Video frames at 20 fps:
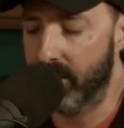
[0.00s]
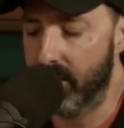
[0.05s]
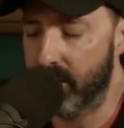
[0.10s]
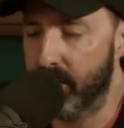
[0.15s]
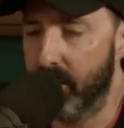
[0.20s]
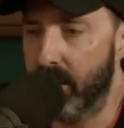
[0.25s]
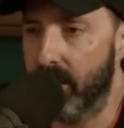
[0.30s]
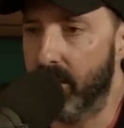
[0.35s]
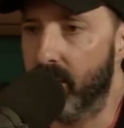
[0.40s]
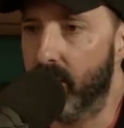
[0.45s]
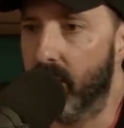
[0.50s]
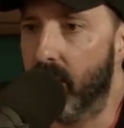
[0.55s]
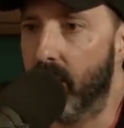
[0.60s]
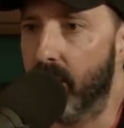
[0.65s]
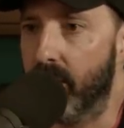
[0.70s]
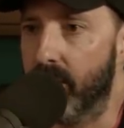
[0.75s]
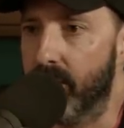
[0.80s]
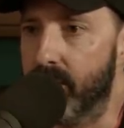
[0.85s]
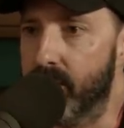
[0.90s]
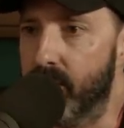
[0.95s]
this being the
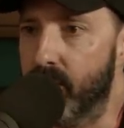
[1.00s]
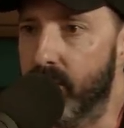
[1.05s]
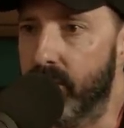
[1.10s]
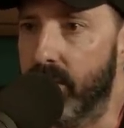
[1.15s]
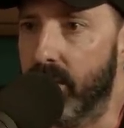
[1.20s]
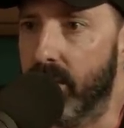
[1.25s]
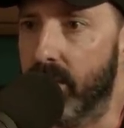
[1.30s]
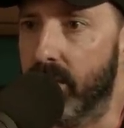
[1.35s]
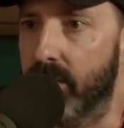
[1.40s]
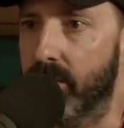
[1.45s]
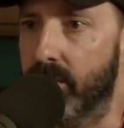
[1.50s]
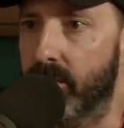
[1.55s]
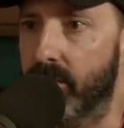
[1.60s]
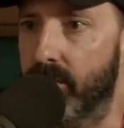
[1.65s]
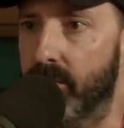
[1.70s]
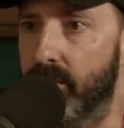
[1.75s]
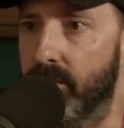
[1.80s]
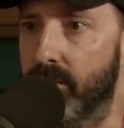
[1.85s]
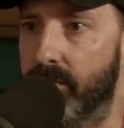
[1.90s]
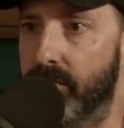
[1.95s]
Ricardos movie I did.
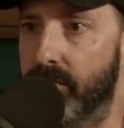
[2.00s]
Oh.